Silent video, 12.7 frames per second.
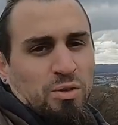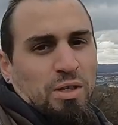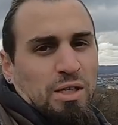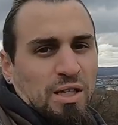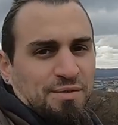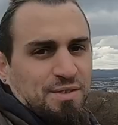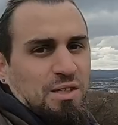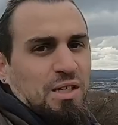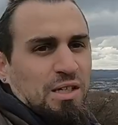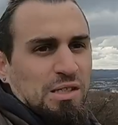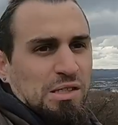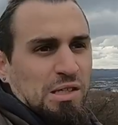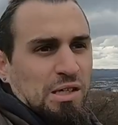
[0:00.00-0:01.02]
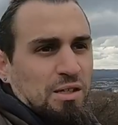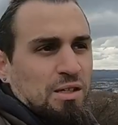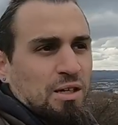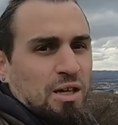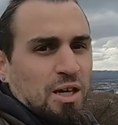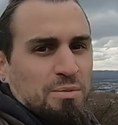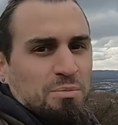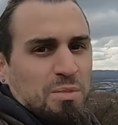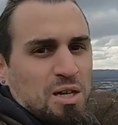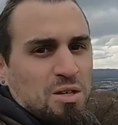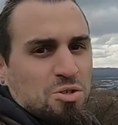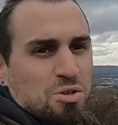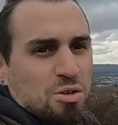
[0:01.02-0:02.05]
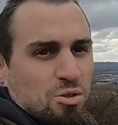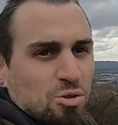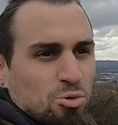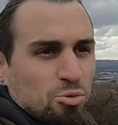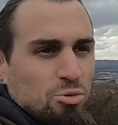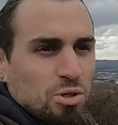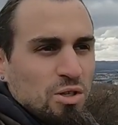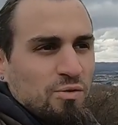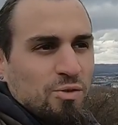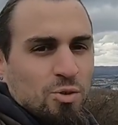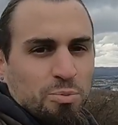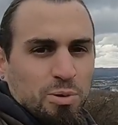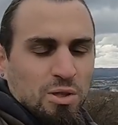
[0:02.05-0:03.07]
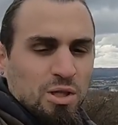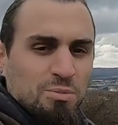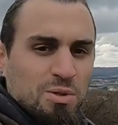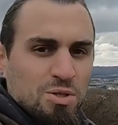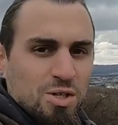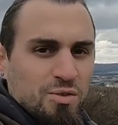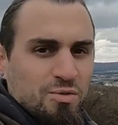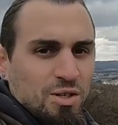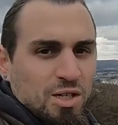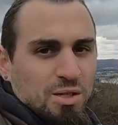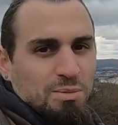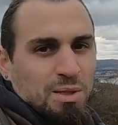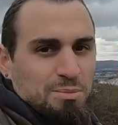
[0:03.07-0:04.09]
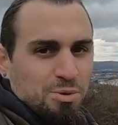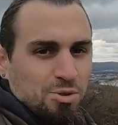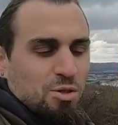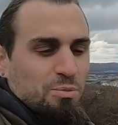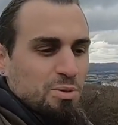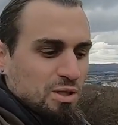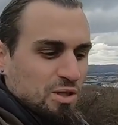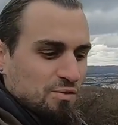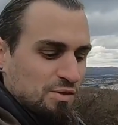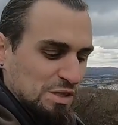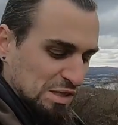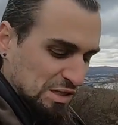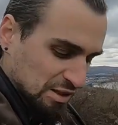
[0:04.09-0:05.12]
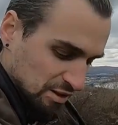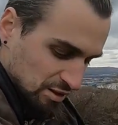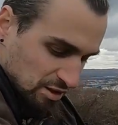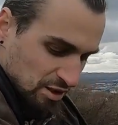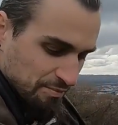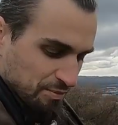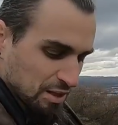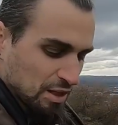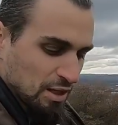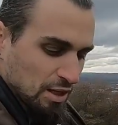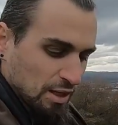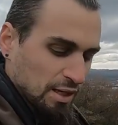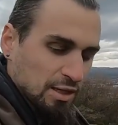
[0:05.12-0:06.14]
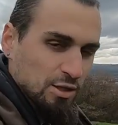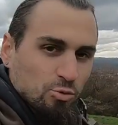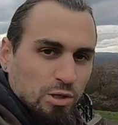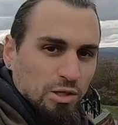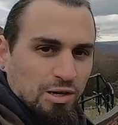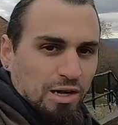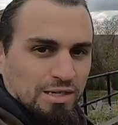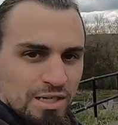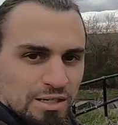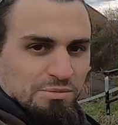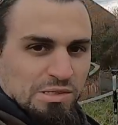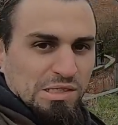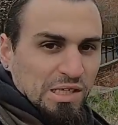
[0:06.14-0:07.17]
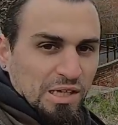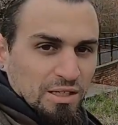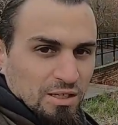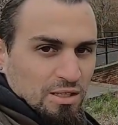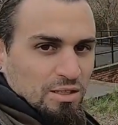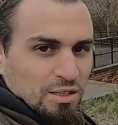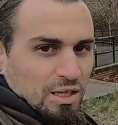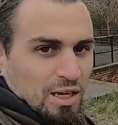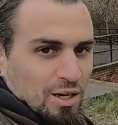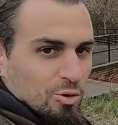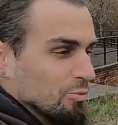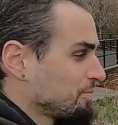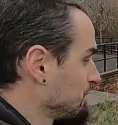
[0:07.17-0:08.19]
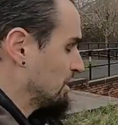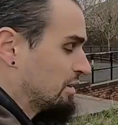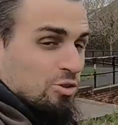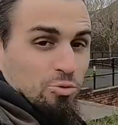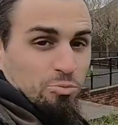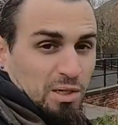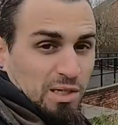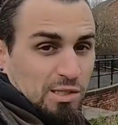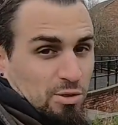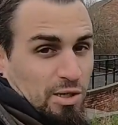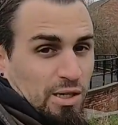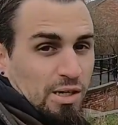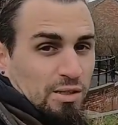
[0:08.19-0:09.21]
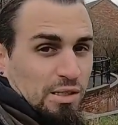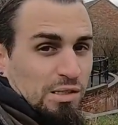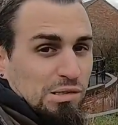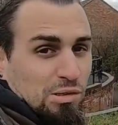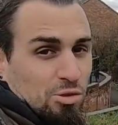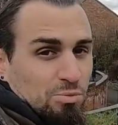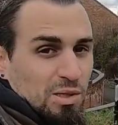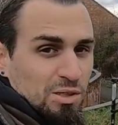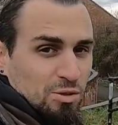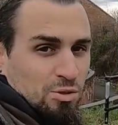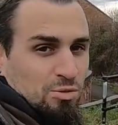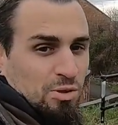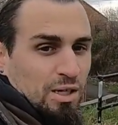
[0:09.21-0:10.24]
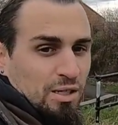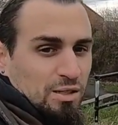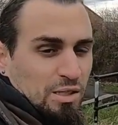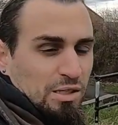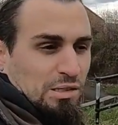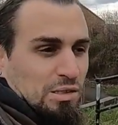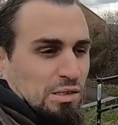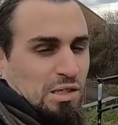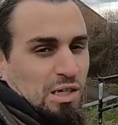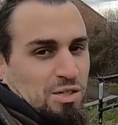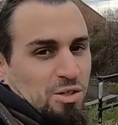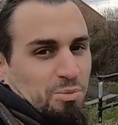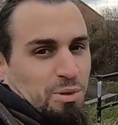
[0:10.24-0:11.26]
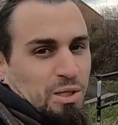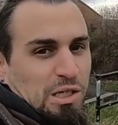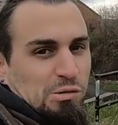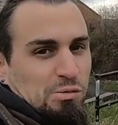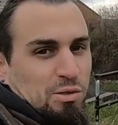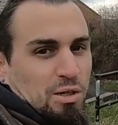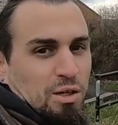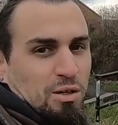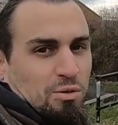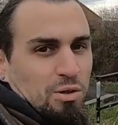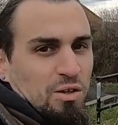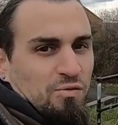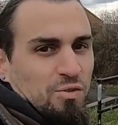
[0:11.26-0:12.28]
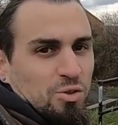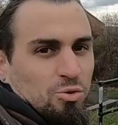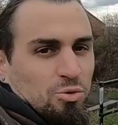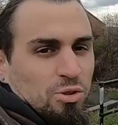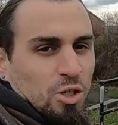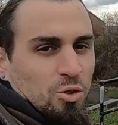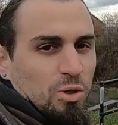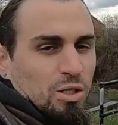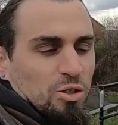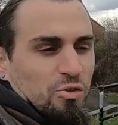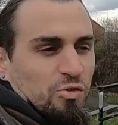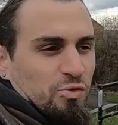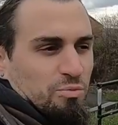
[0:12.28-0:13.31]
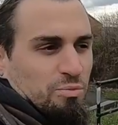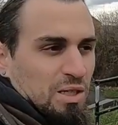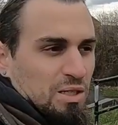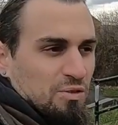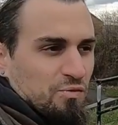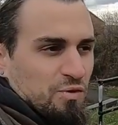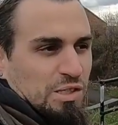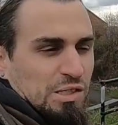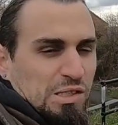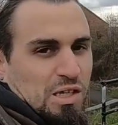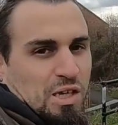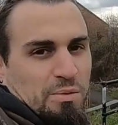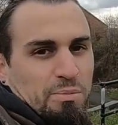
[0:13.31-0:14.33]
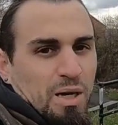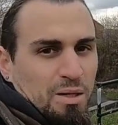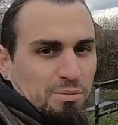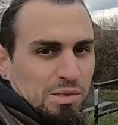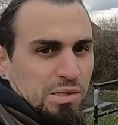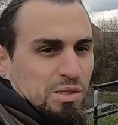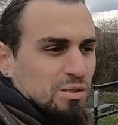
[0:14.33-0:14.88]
I left Gateshead, I made sure to review pretty much every kebab shop in the vicinity, and where I am standing now, you might recognize it, you might not recognize it, is actually a place where I reviewed one of my first kebabs.